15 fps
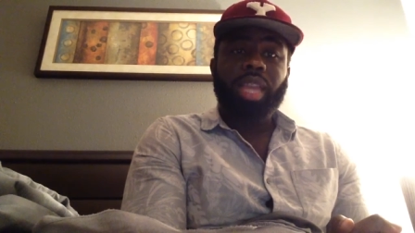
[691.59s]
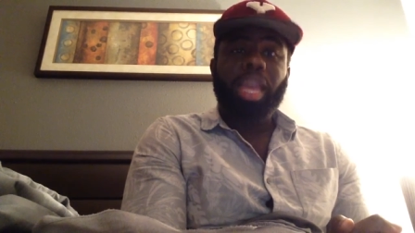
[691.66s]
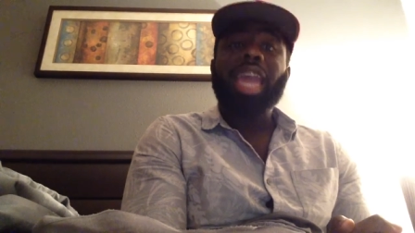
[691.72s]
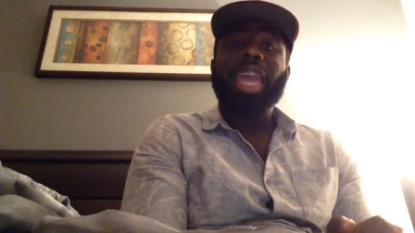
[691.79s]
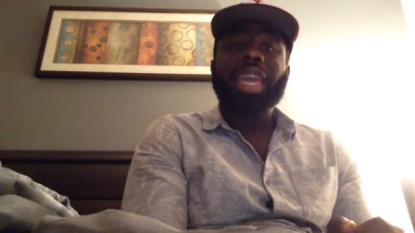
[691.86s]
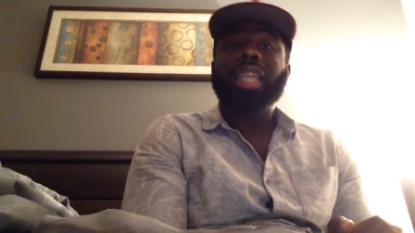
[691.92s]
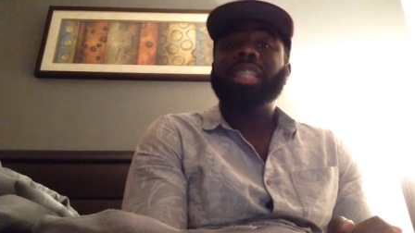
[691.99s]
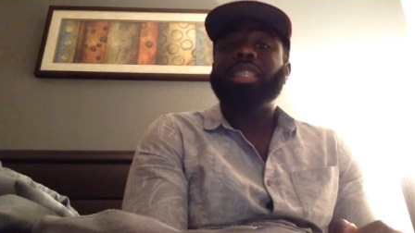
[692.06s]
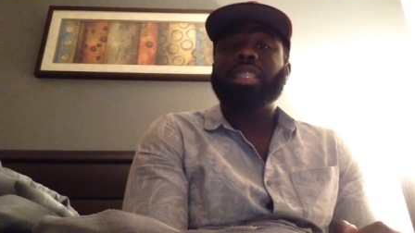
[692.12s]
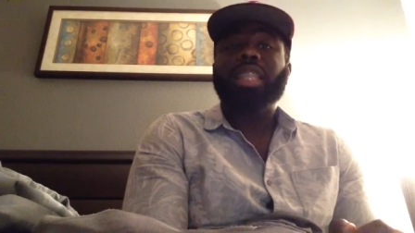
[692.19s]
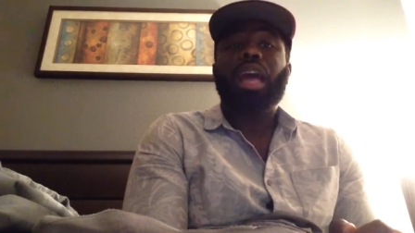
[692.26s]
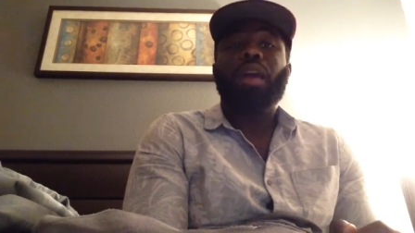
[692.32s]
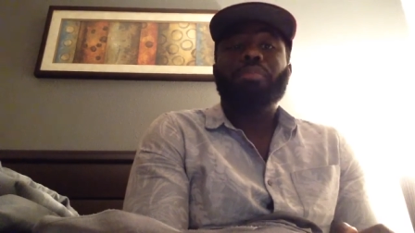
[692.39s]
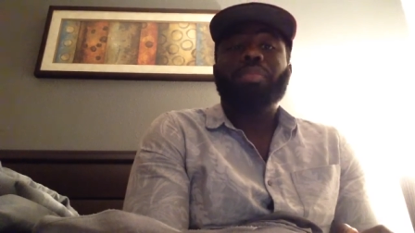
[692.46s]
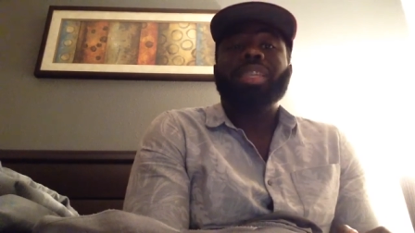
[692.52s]
He can
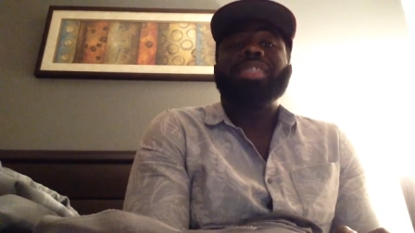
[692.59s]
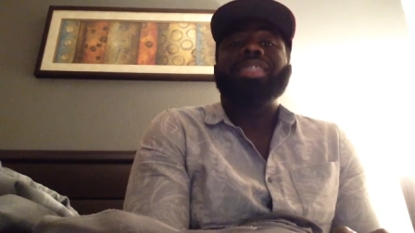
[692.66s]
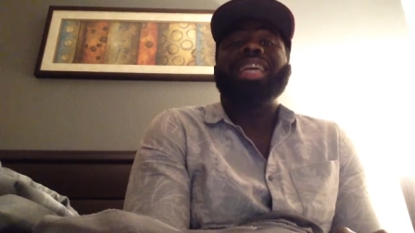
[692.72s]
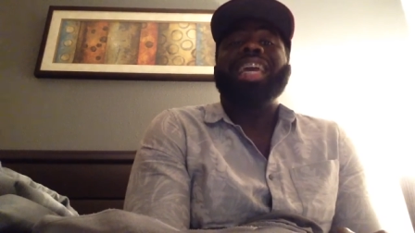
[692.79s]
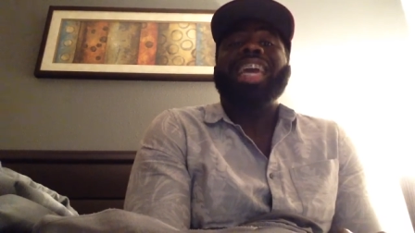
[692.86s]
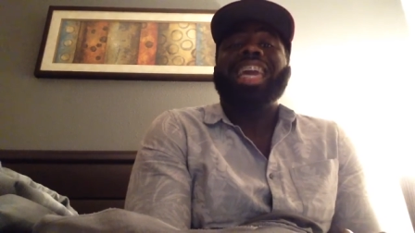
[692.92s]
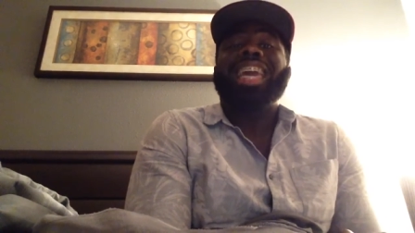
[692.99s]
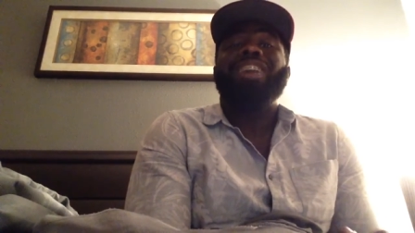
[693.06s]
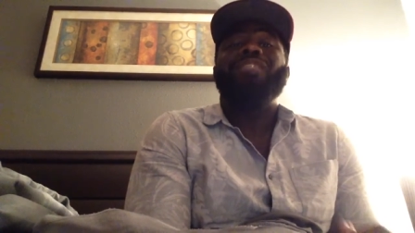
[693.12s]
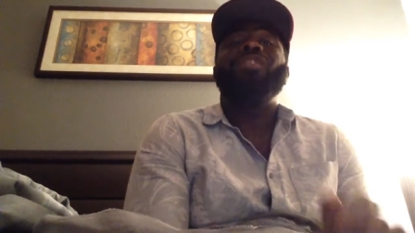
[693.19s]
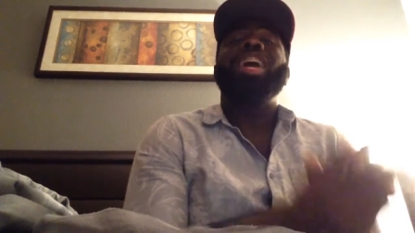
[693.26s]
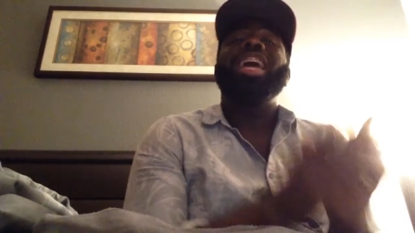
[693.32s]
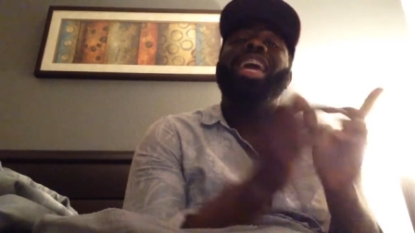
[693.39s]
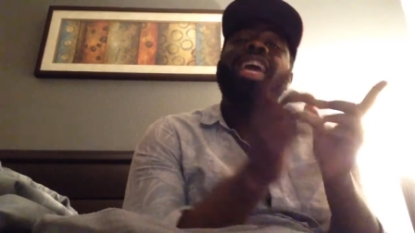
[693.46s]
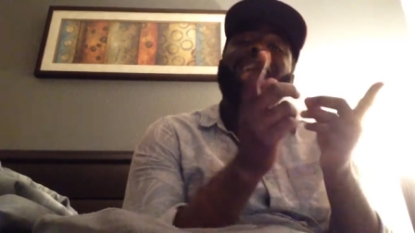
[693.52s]
stop this if
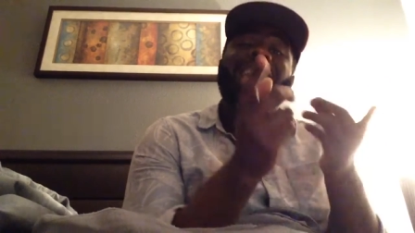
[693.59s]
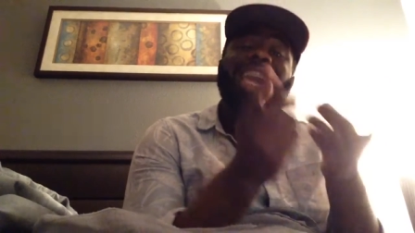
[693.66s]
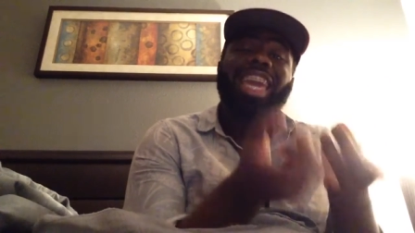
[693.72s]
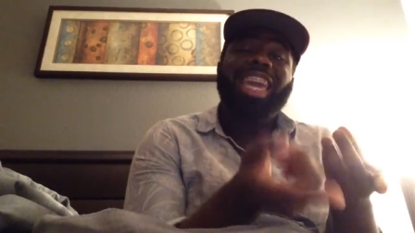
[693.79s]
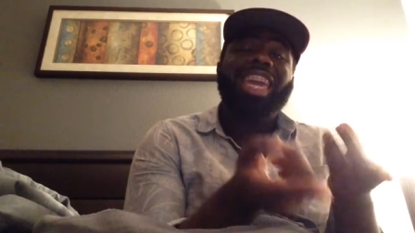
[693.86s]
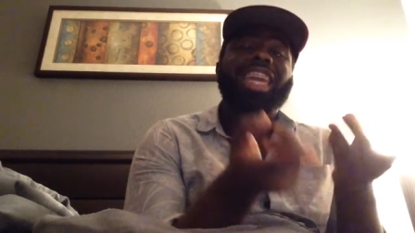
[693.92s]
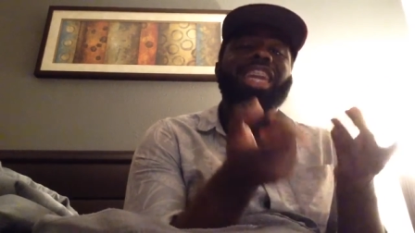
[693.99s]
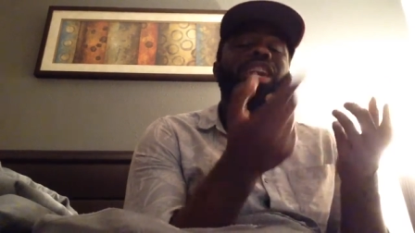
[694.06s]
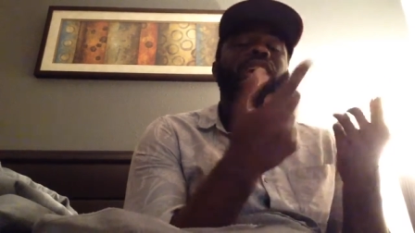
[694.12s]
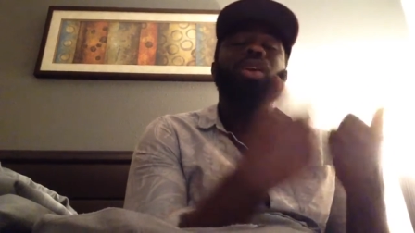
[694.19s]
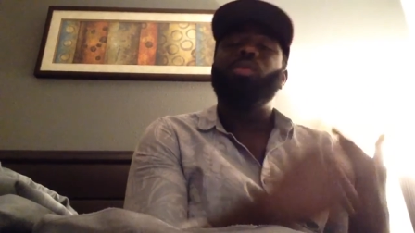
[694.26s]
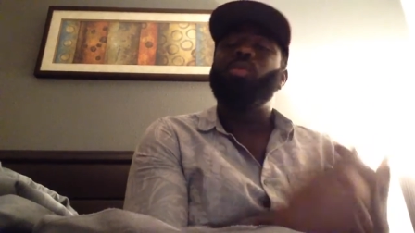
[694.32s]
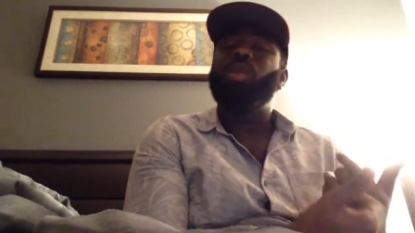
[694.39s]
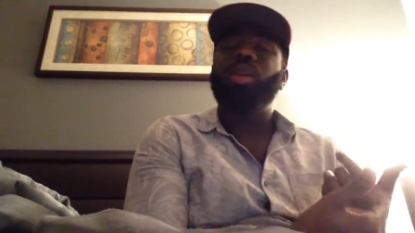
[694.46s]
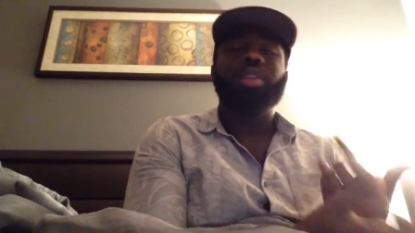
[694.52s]
he
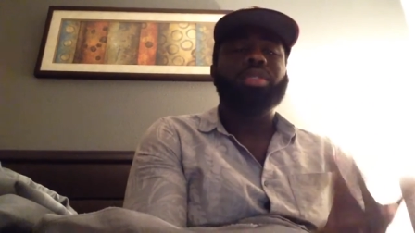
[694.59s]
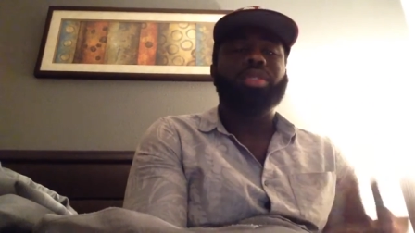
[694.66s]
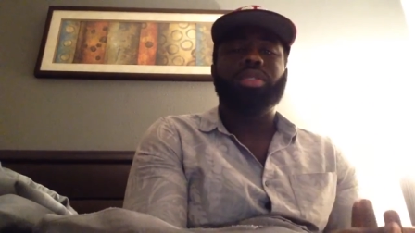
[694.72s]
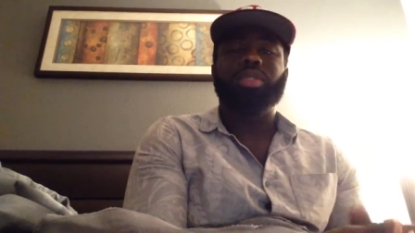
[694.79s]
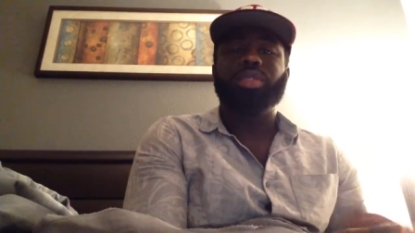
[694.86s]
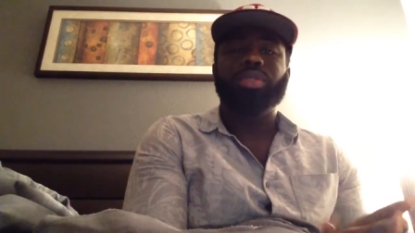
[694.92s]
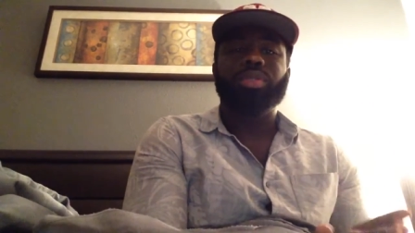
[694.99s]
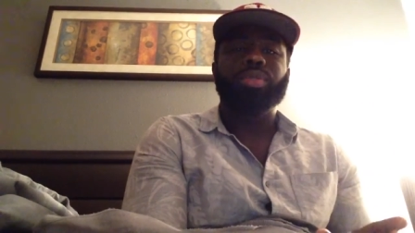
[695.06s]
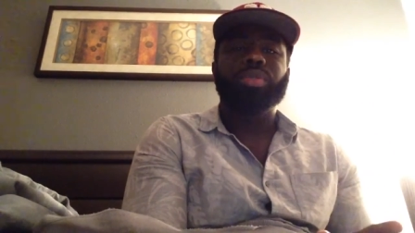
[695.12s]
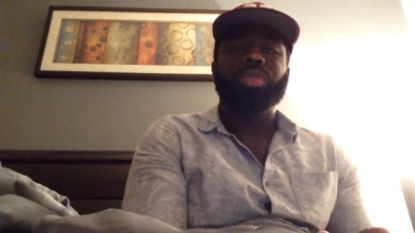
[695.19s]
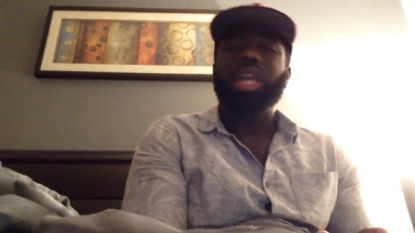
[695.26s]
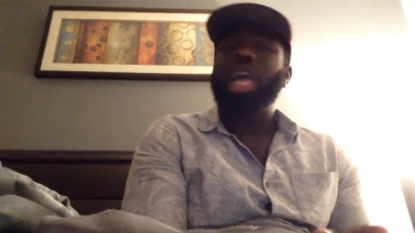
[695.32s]
wants to.